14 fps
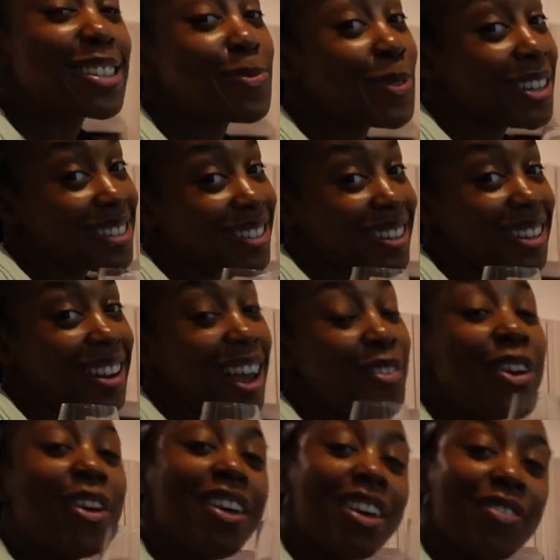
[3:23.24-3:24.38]
smells good. Have
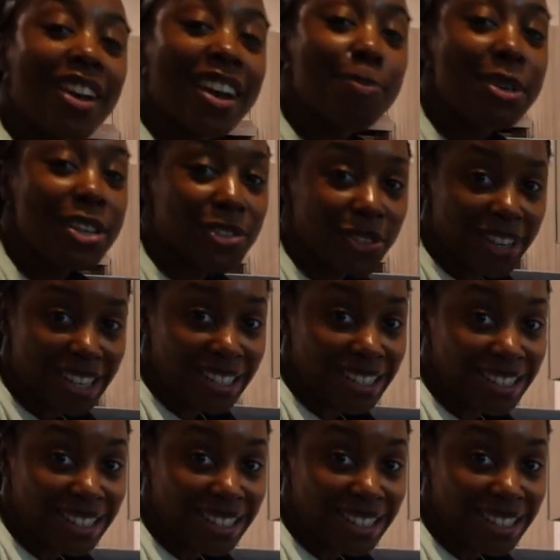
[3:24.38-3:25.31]
y'all ever had peach rings?